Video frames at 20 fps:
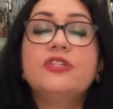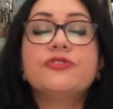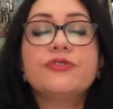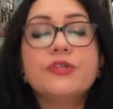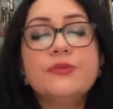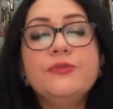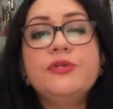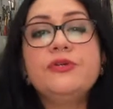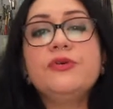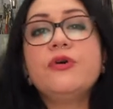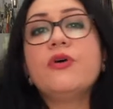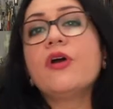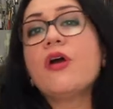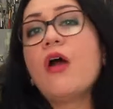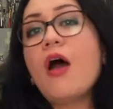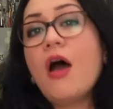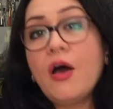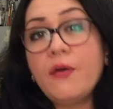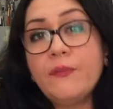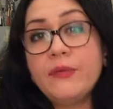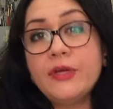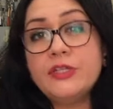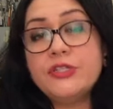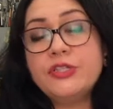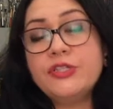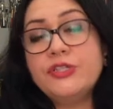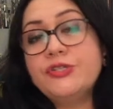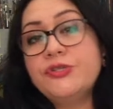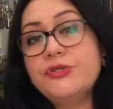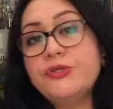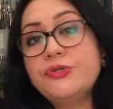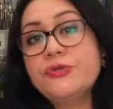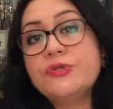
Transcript: pay tribute or homage